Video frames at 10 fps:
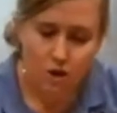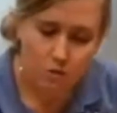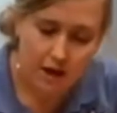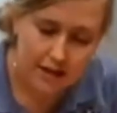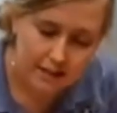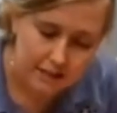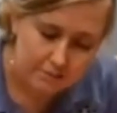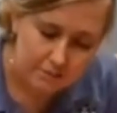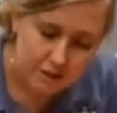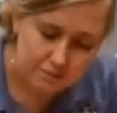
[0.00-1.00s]
when I get
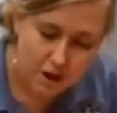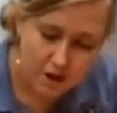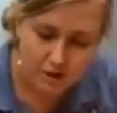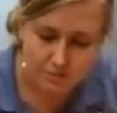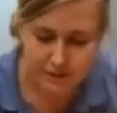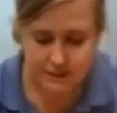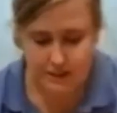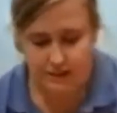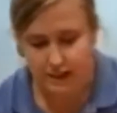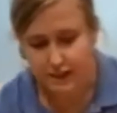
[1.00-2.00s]
some smaller
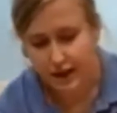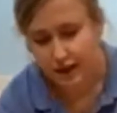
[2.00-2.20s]
pieces in